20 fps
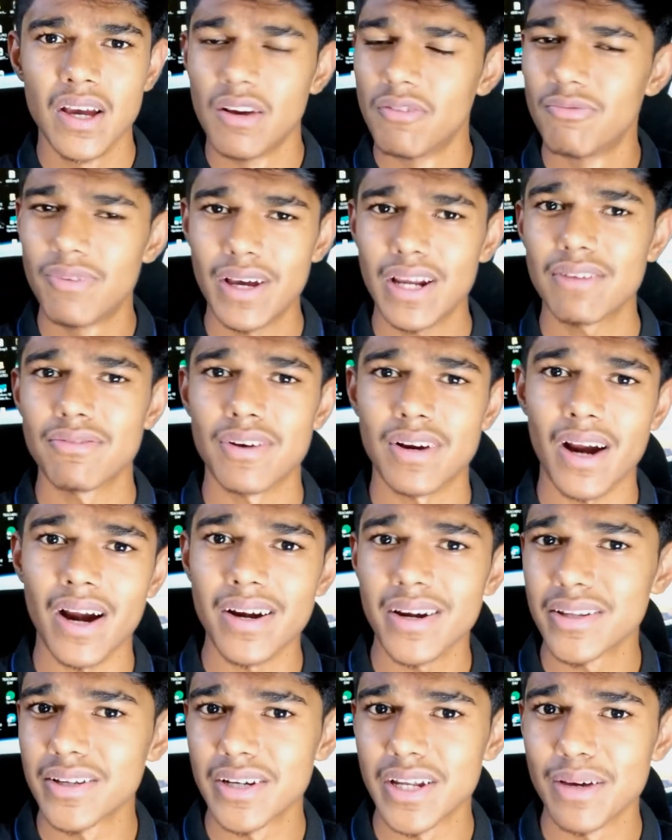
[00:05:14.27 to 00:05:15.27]
wherever
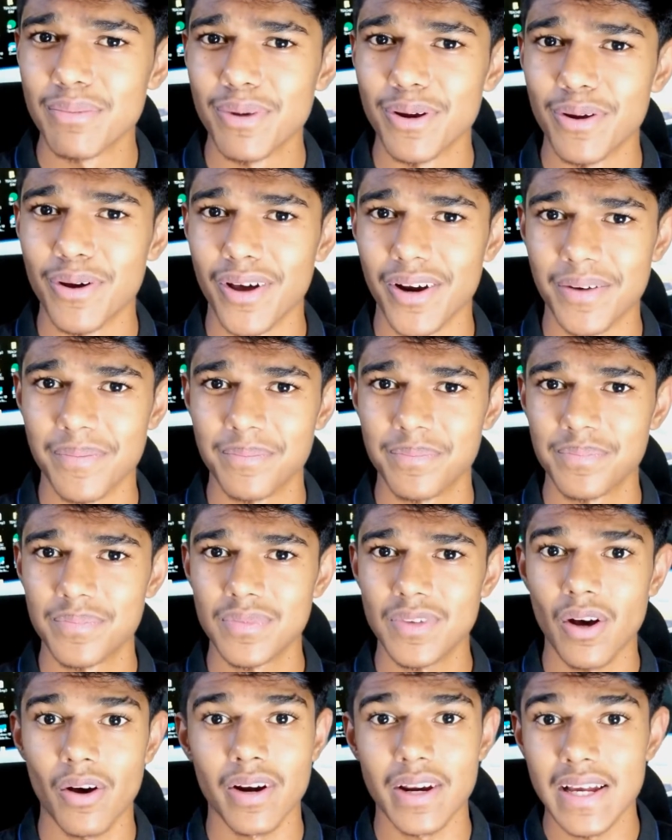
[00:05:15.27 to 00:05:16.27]
under the table
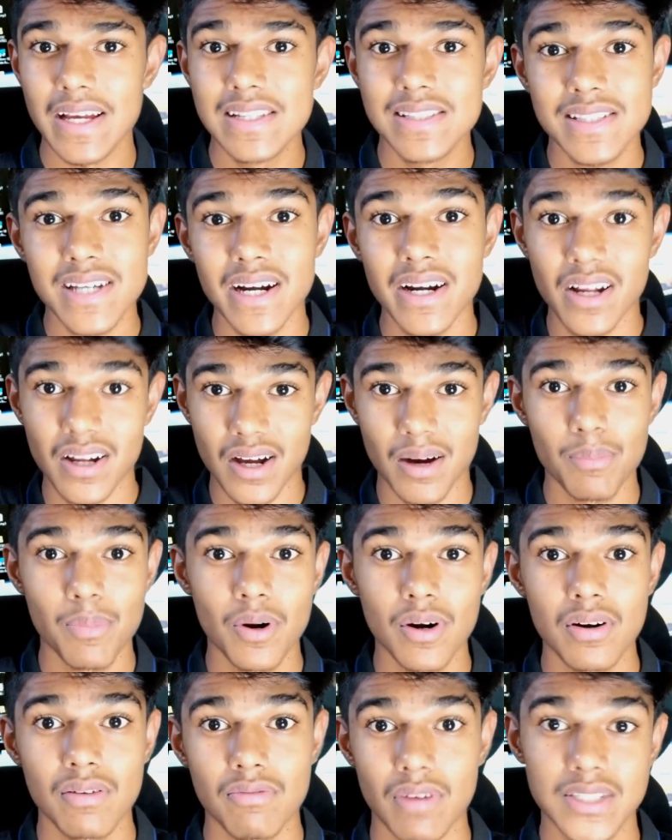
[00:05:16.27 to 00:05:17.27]
or inside a
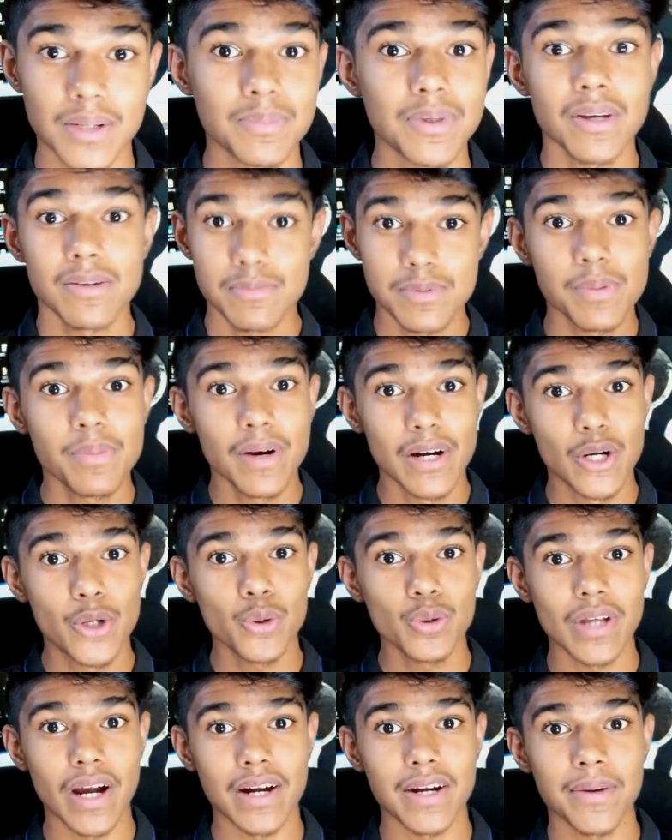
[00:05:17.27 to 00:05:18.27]
cupboard. Sometimes people do
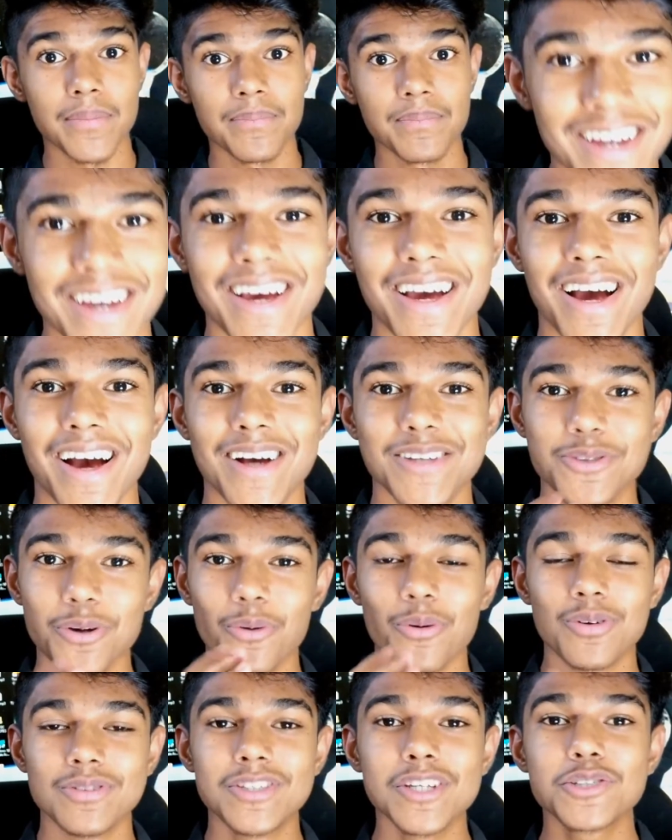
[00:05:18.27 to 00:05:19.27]
that.
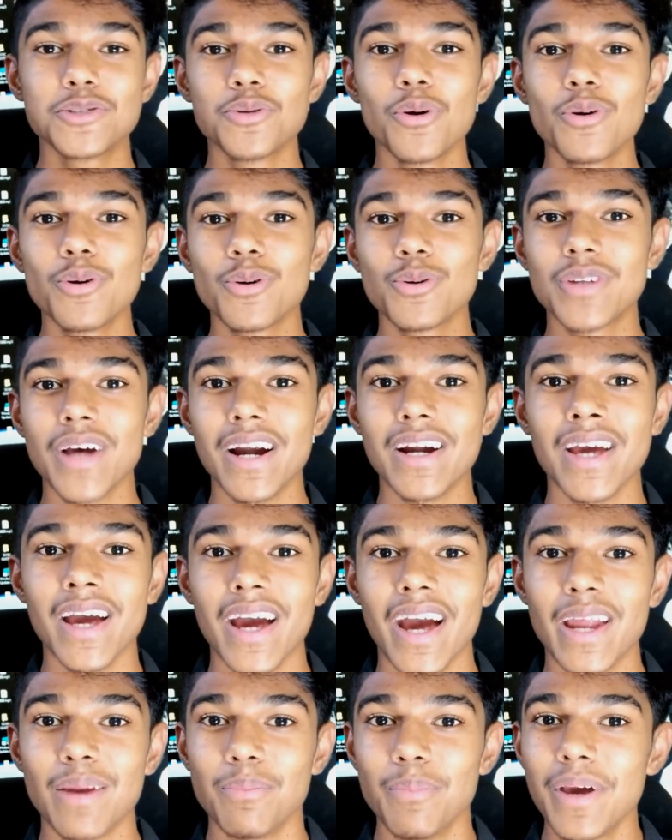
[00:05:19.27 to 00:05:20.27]
So just don't do that
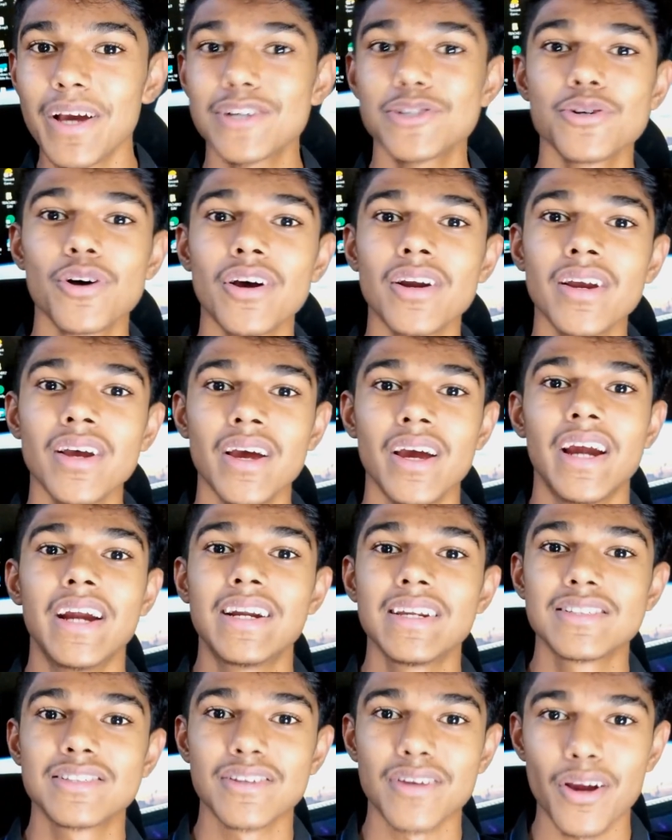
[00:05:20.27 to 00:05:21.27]
and make sure it
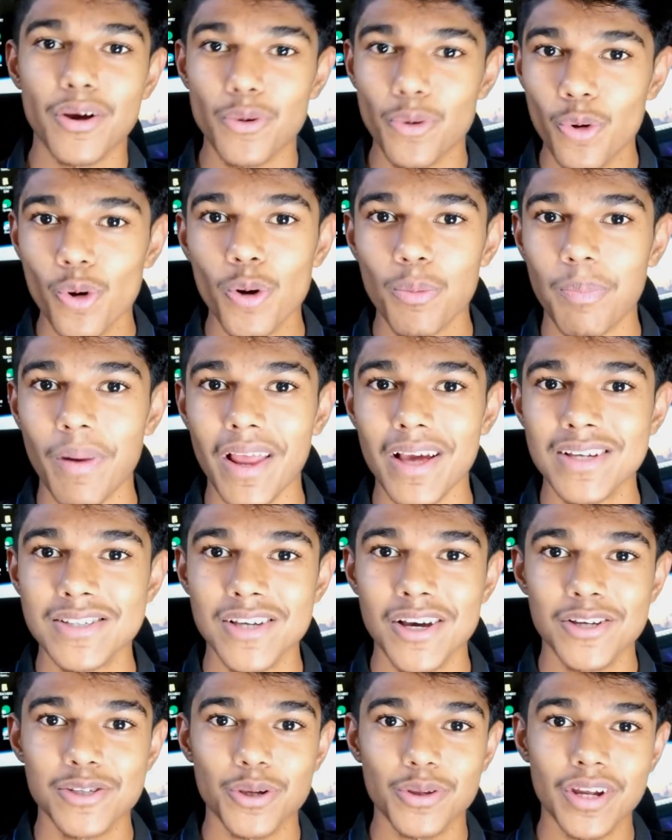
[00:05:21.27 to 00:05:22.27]
is in a cool place
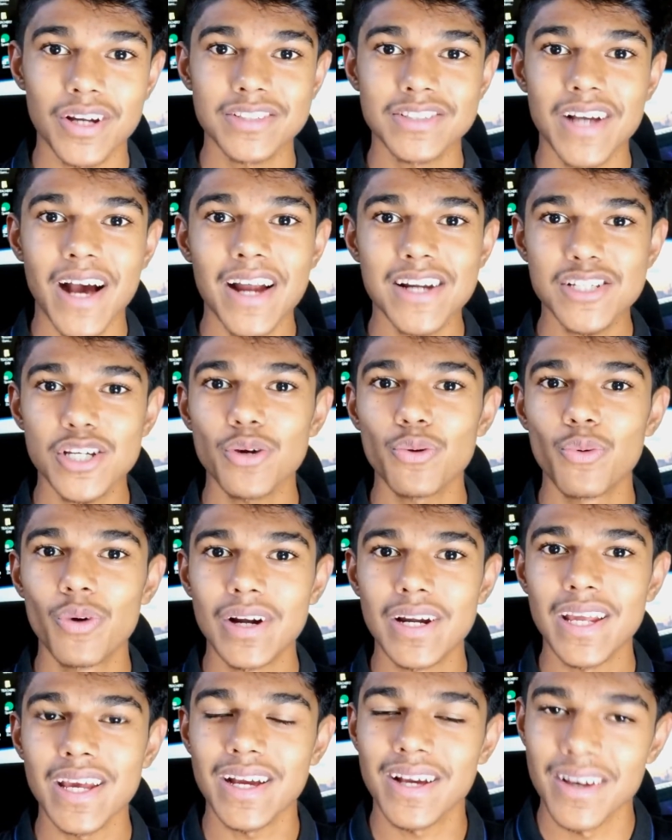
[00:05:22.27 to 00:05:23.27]
so that charging will
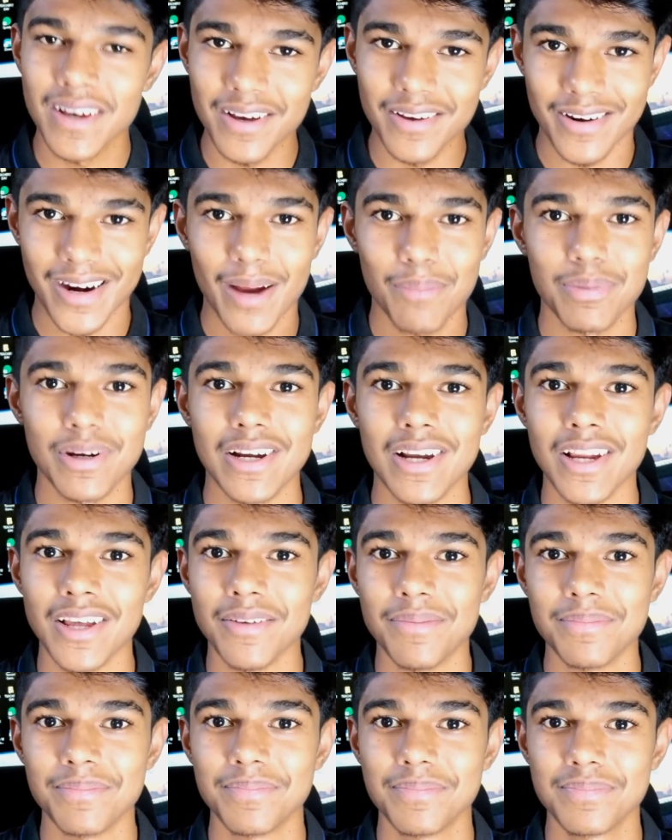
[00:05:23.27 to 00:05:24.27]
take rapidly.
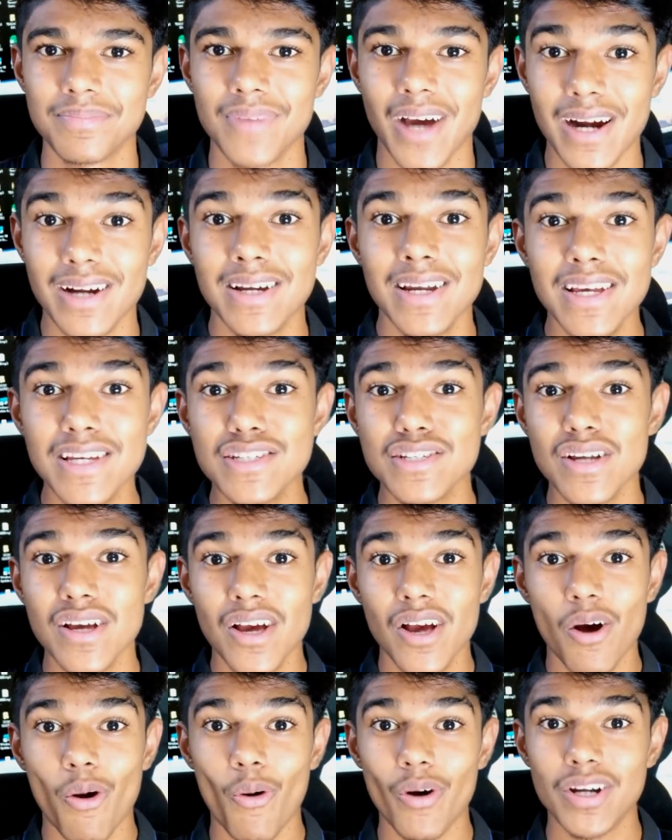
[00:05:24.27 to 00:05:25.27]
At least
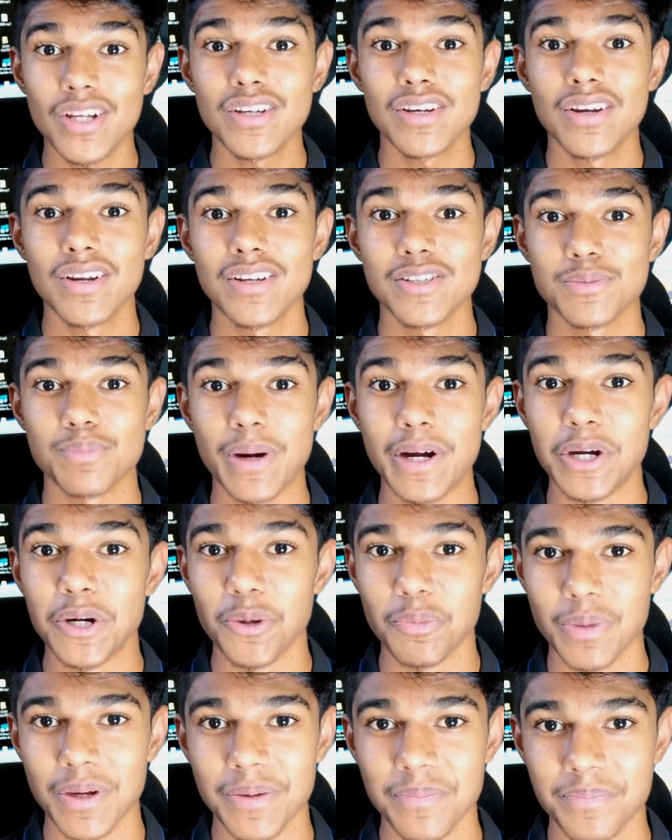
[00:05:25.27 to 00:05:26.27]
what it is meant to
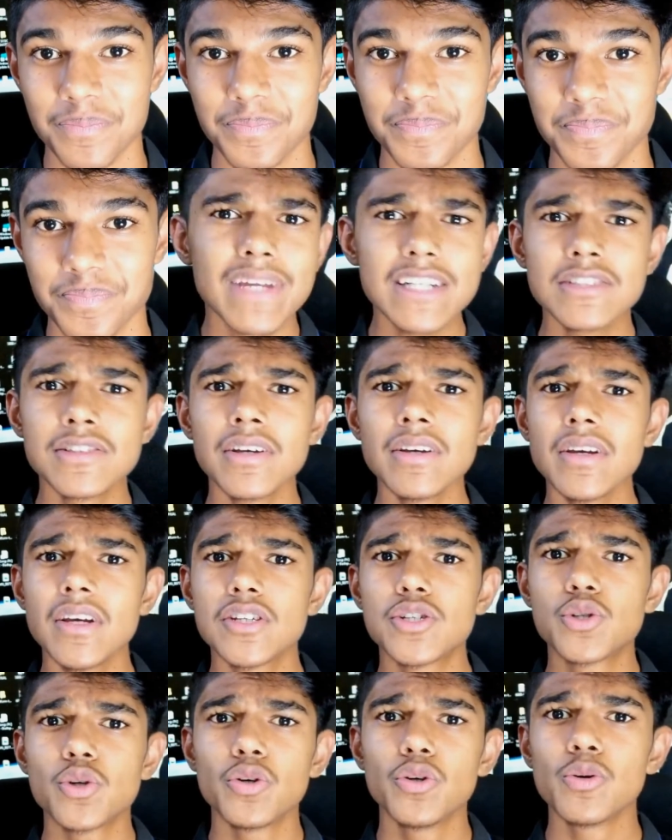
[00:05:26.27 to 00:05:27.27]
be. Next thing
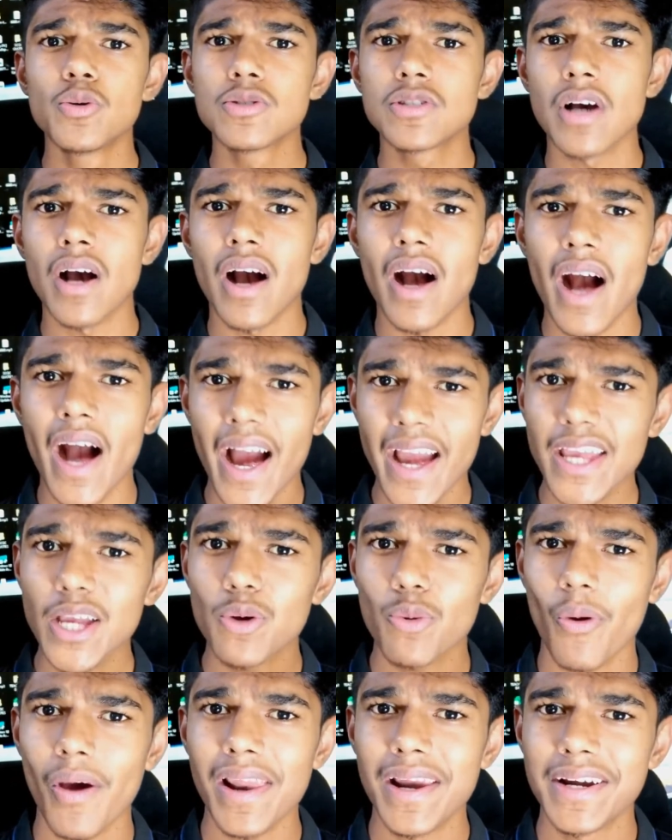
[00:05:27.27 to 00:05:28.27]
is to use a high
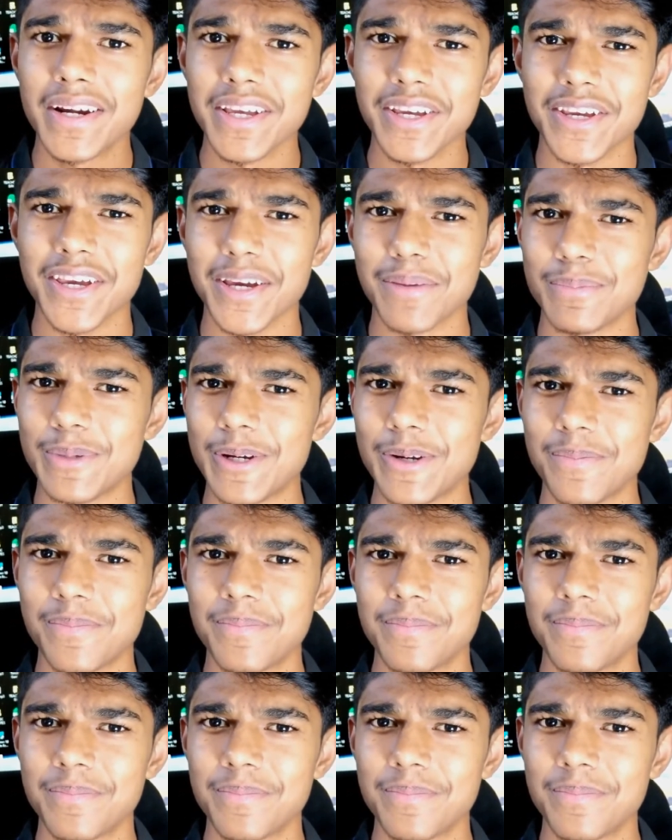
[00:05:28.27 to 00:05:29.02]
quality cable